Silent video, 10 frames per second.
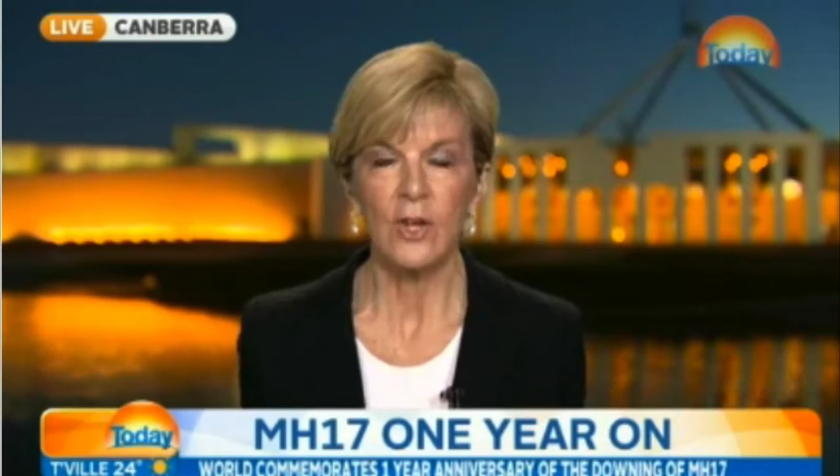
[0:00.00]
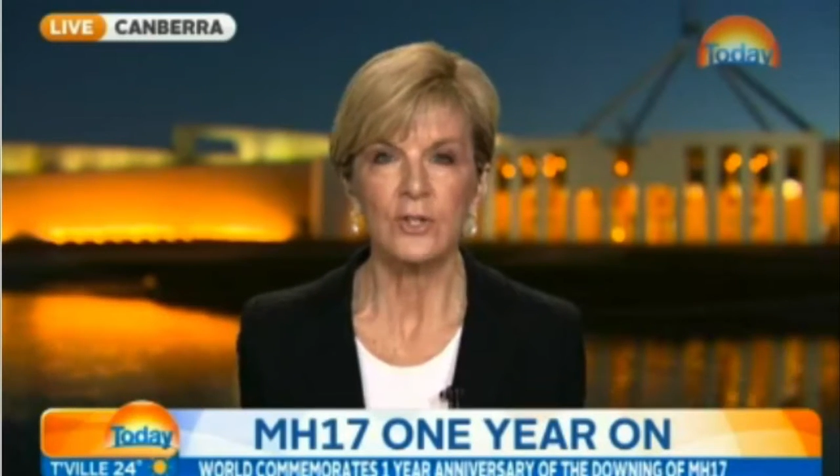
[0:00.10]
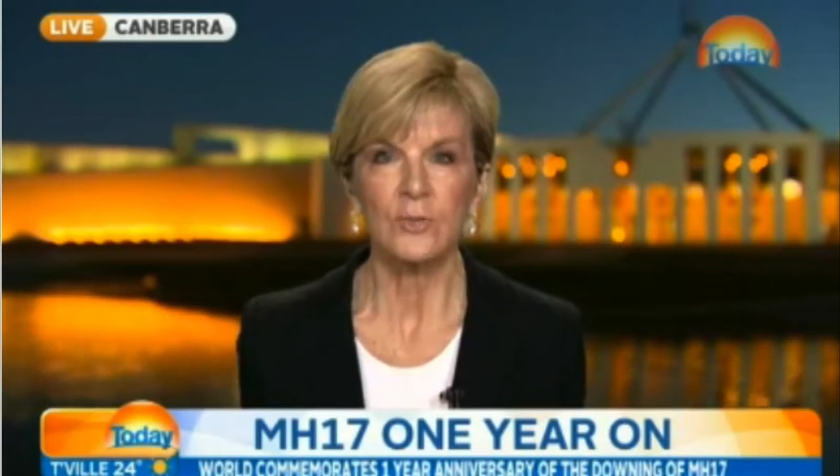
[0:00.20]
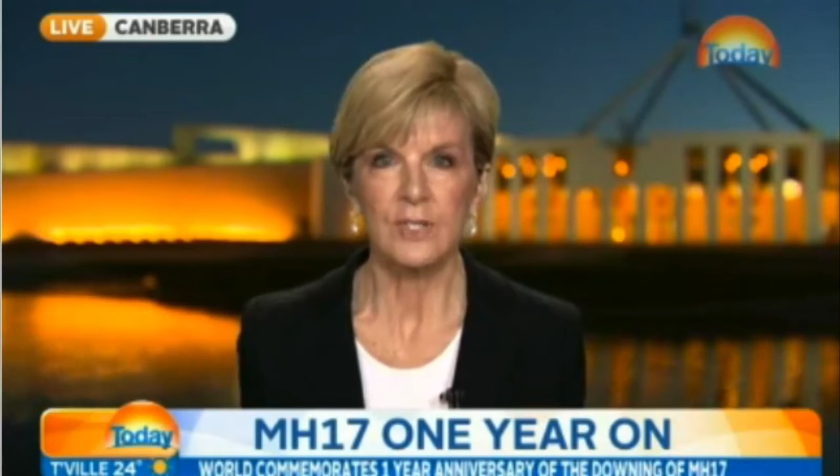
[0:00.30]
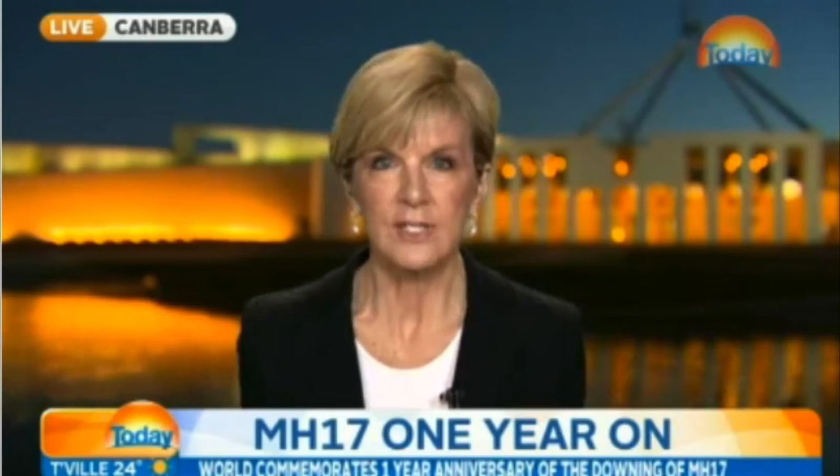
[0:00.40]

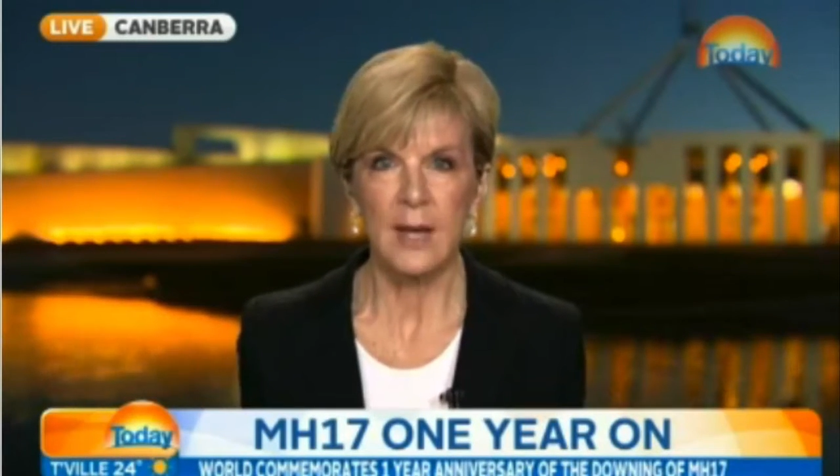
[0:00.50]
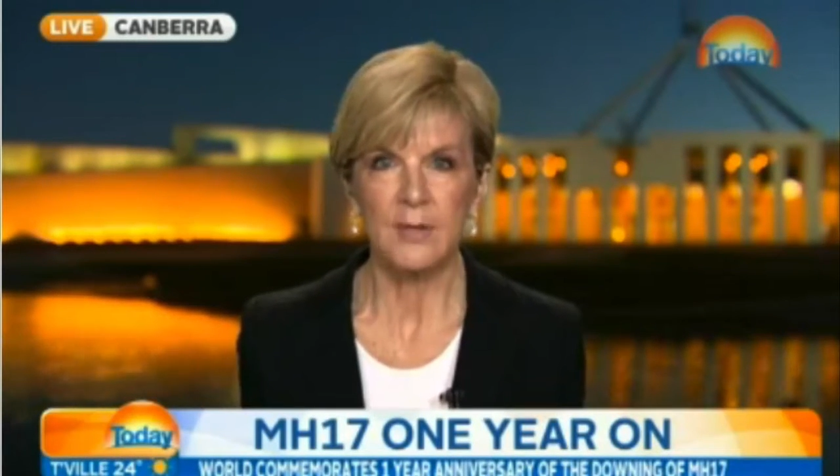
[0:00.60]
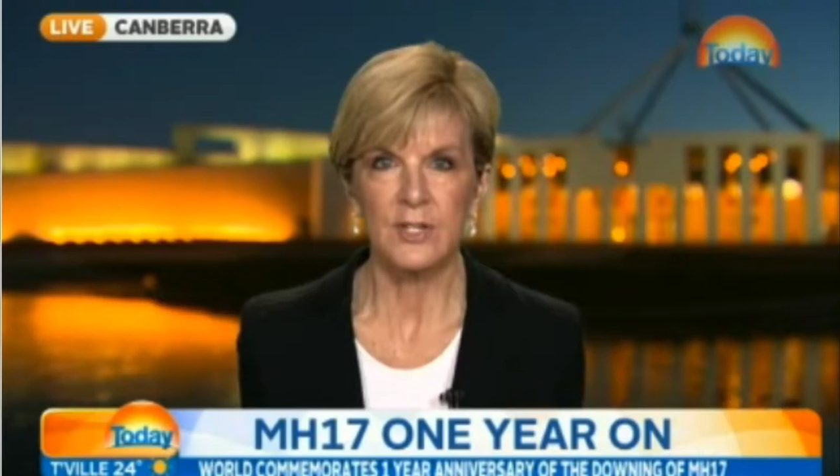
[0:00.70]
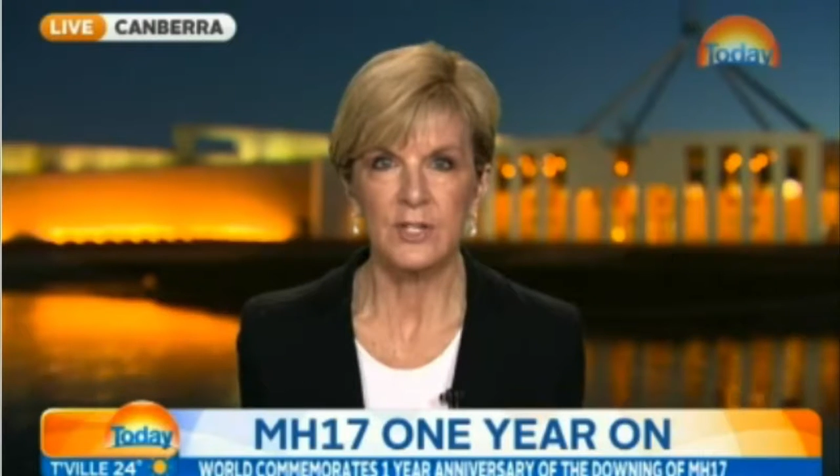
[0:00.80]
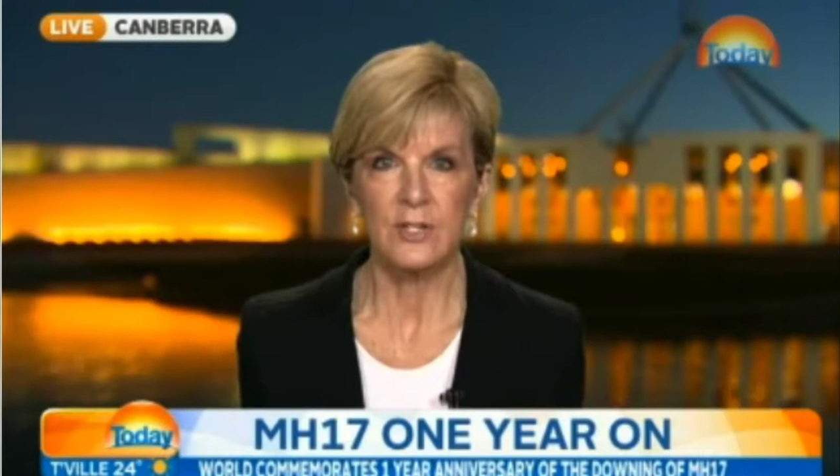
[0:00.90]
to
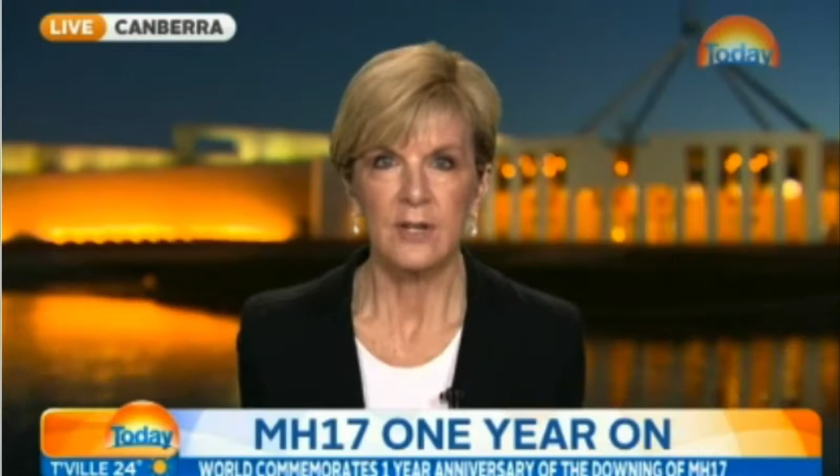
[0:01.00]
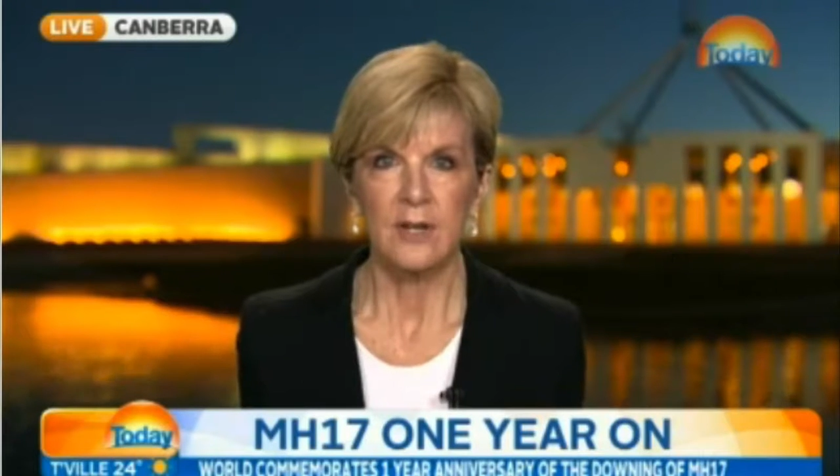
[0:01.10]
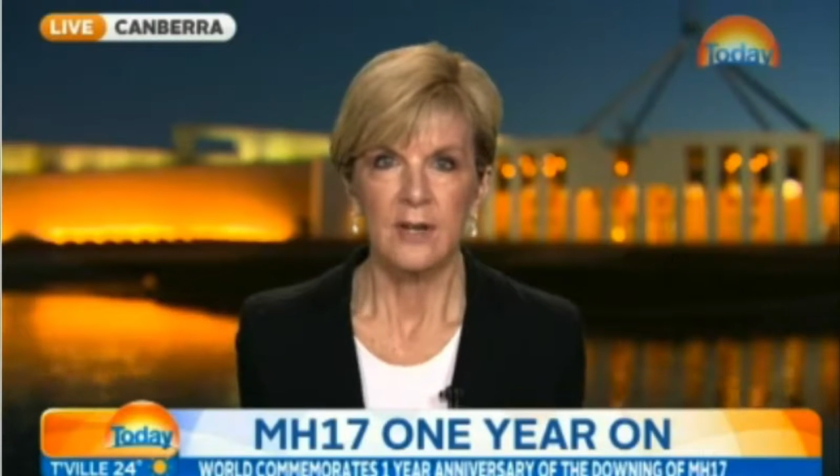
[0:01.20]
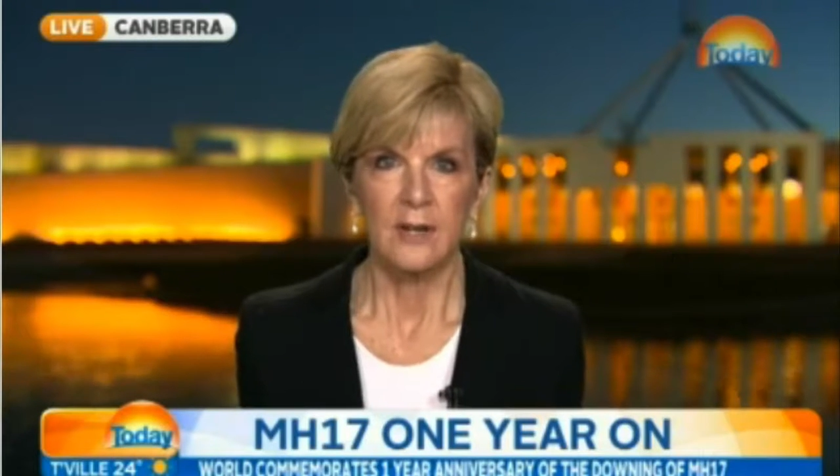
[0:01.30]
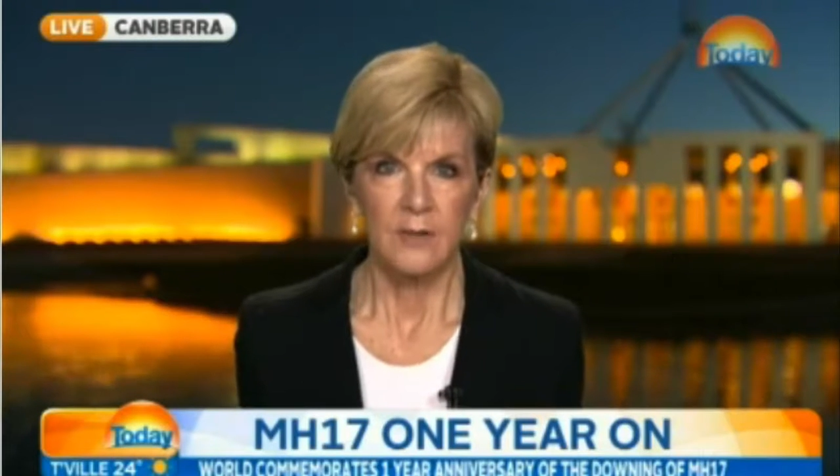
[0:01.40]
establish
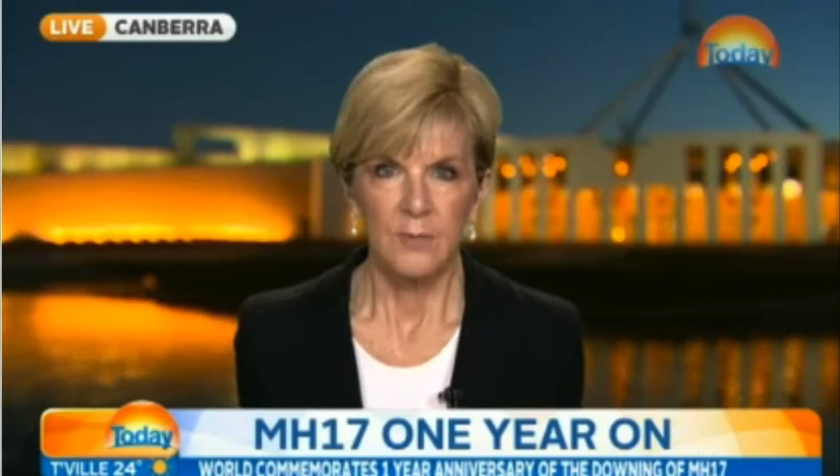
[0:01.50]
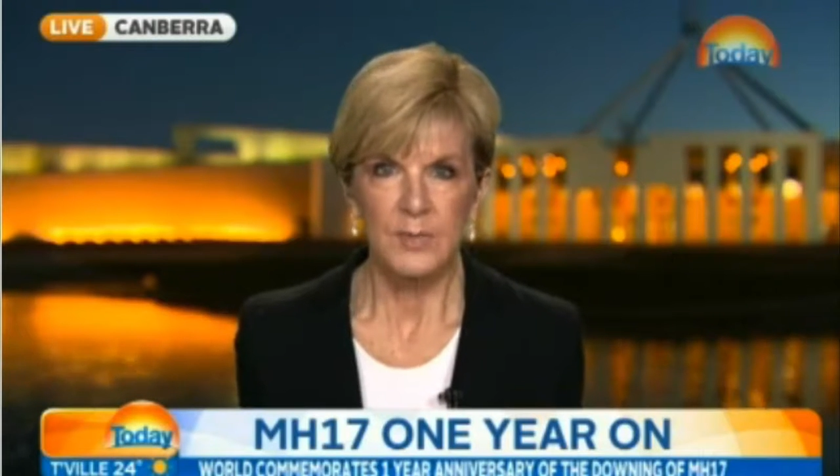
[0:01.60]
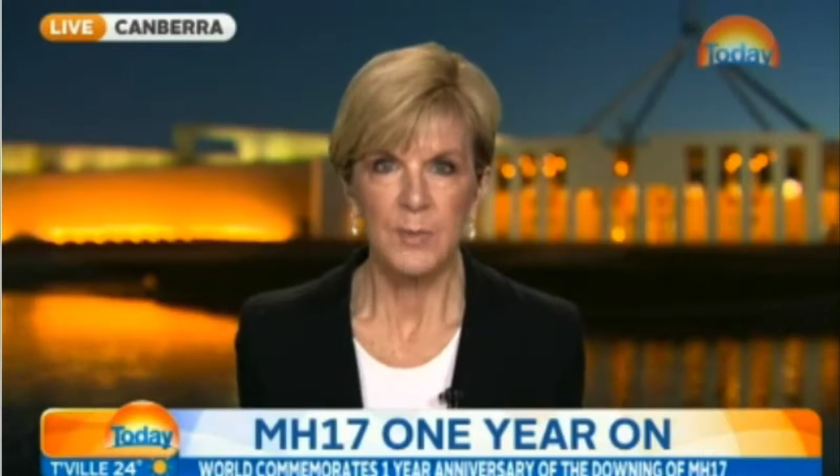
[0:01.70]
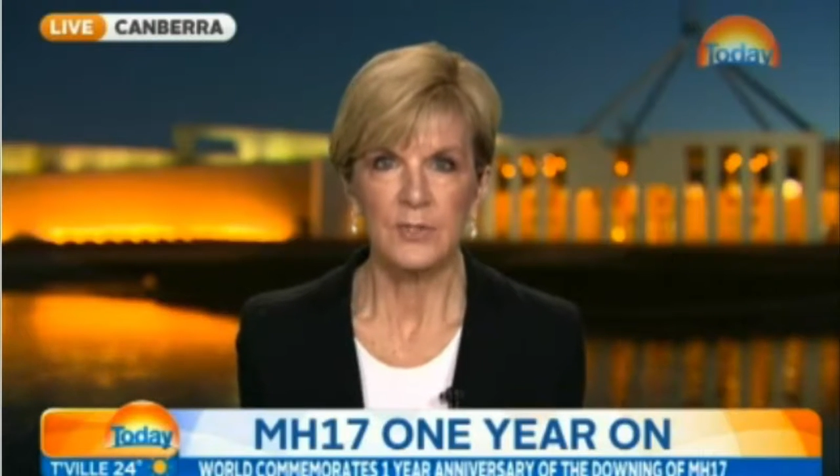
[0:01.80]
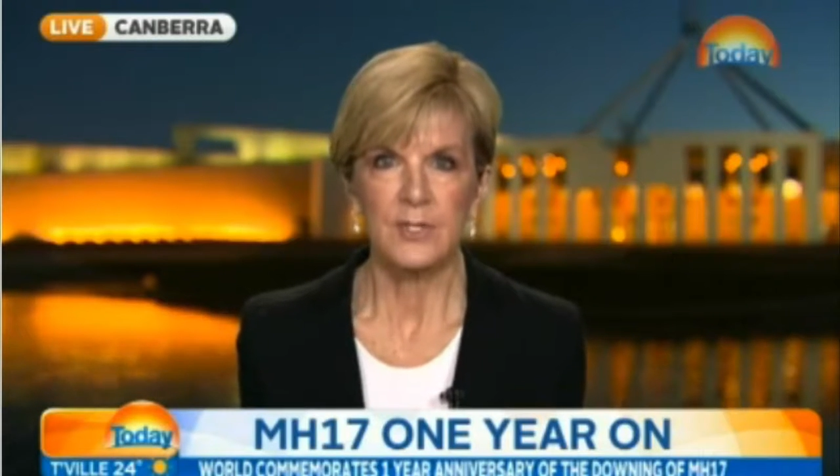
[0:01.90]

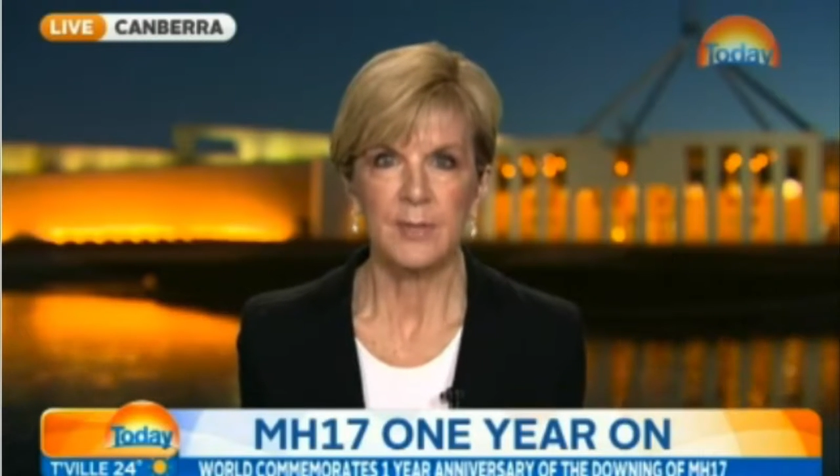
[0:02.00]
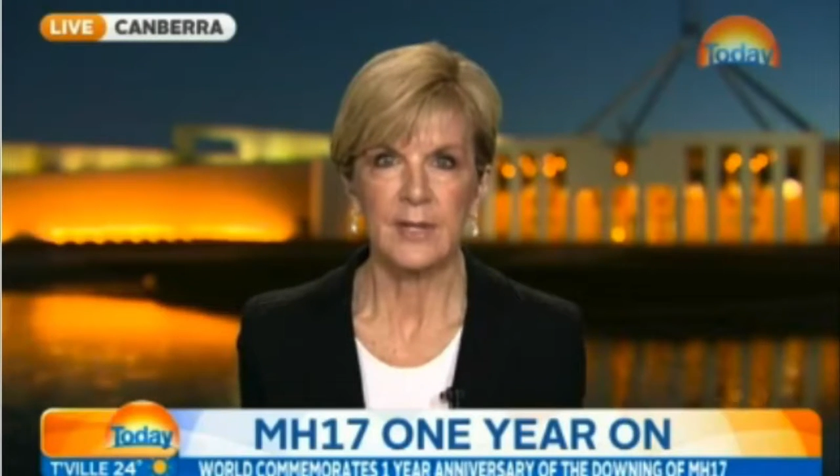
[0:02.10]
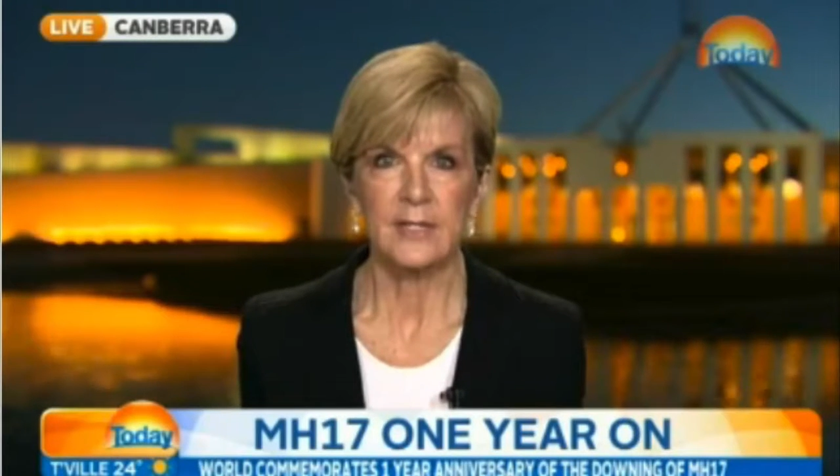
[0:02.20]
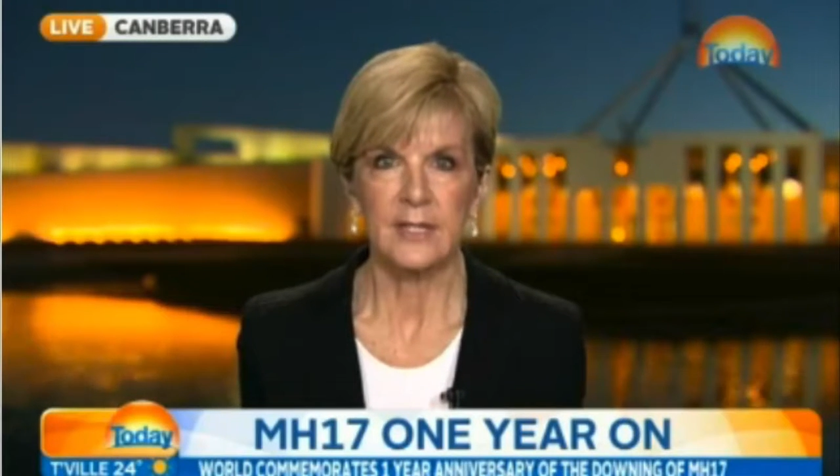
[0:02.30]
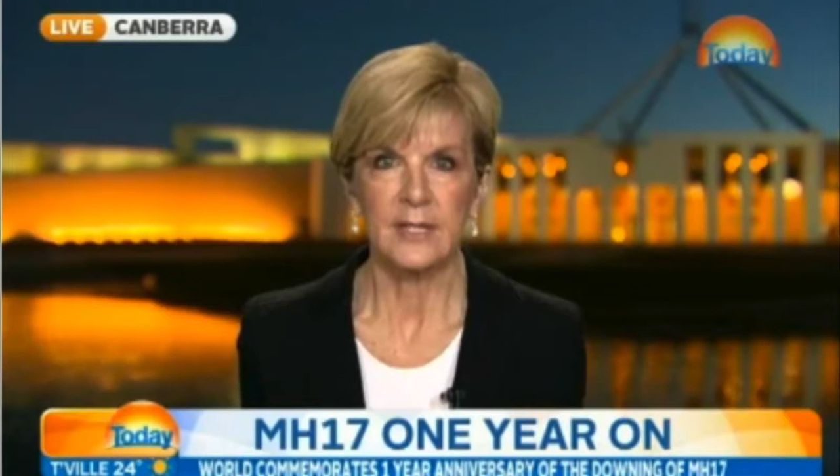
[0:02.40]

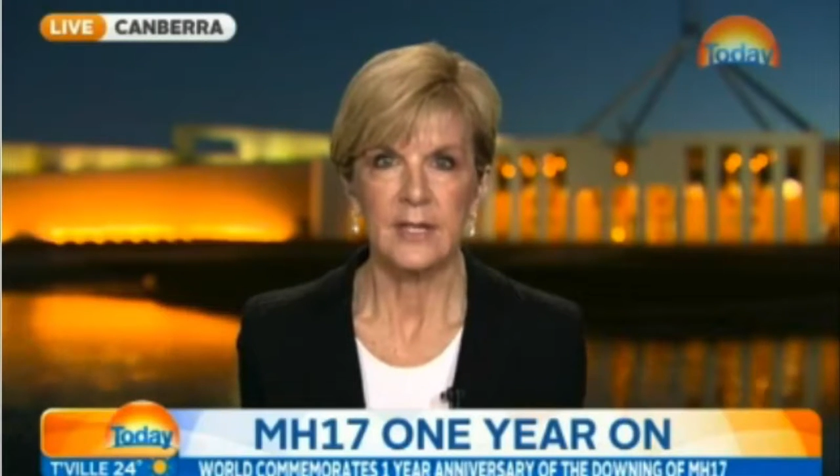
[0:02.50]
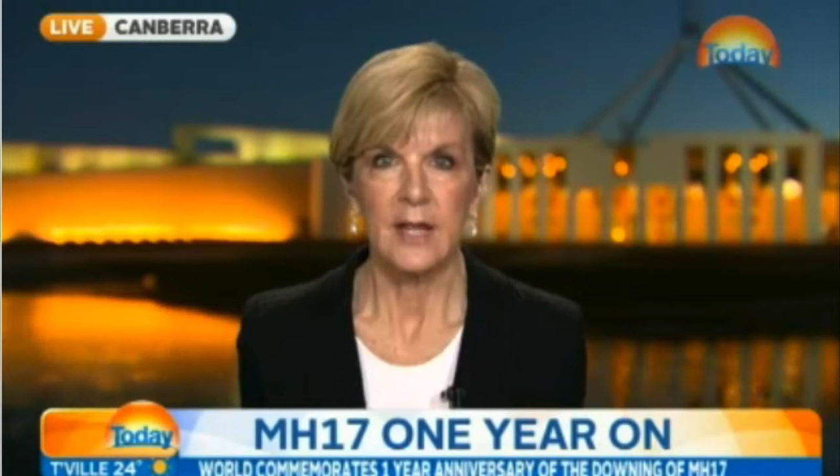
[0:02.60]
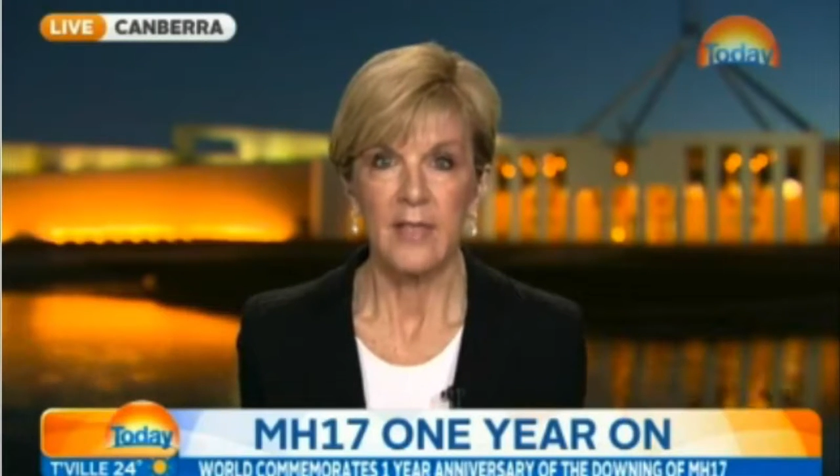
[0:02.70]
responsibility.